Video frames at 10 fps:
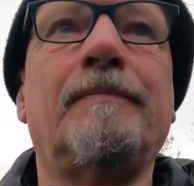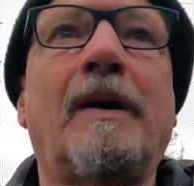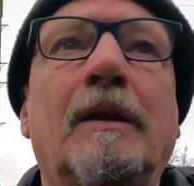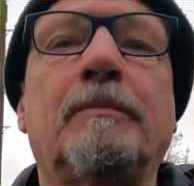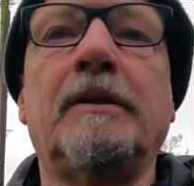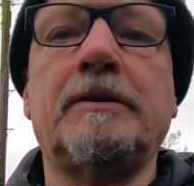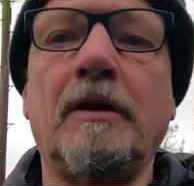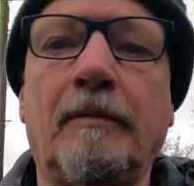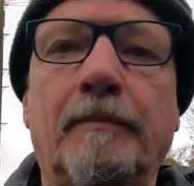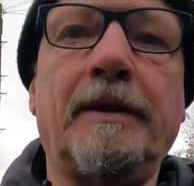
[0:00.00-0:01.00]
Well, it's
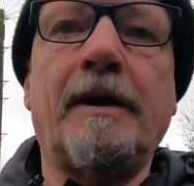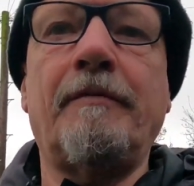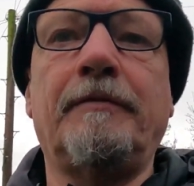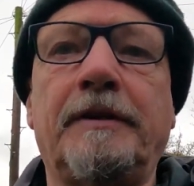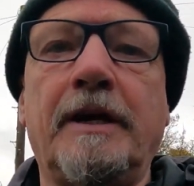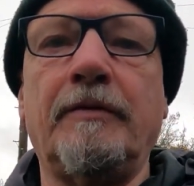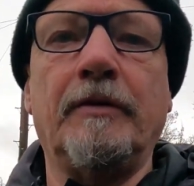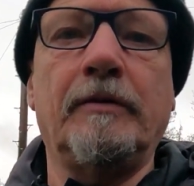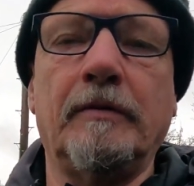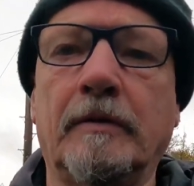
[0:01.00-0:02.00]
not my everyday
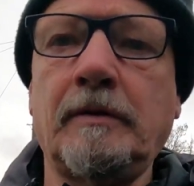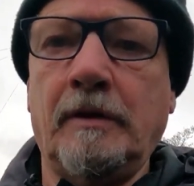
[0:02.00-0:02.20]
route,